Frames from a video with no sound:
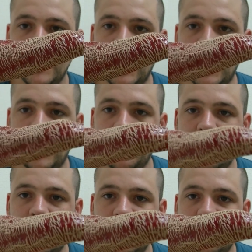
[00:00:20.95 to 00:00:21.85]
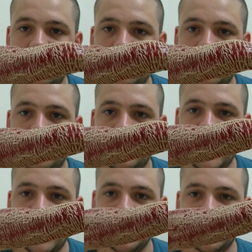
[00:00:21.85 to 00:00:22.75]

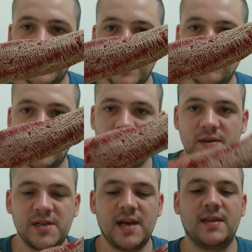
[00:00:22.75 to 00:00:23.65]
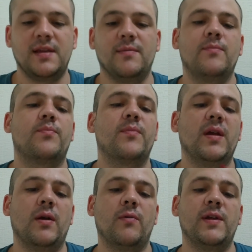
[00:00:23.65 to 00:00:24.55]
As the name would suggest, it
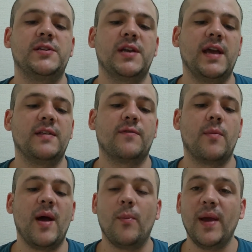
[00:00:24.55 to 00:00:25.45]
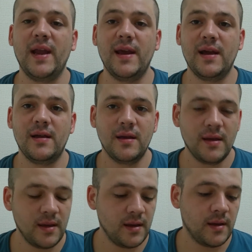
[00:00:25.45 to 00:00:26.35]
originates from Albania,
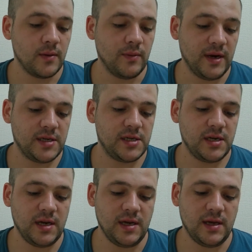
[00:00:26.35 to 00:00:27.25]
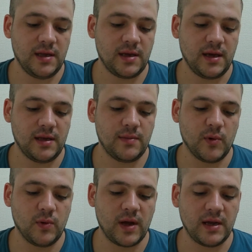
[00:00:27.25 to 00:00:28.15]
which is a
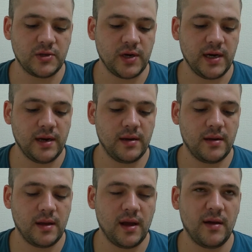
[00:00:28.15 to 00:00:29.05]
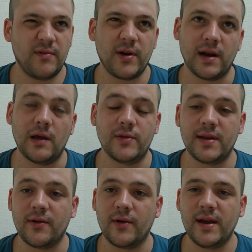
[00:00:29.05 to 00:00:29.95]
small country very close
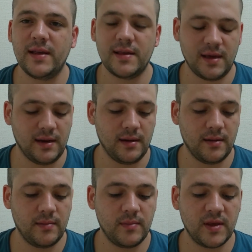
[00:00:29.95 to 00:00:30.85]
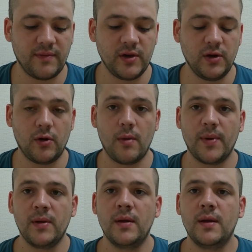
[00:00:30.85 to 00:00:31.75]
to Greece in southern Europe.
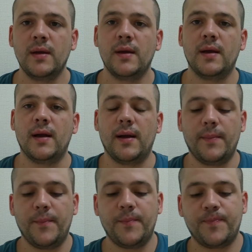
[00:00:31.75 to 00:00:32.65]
Yeah,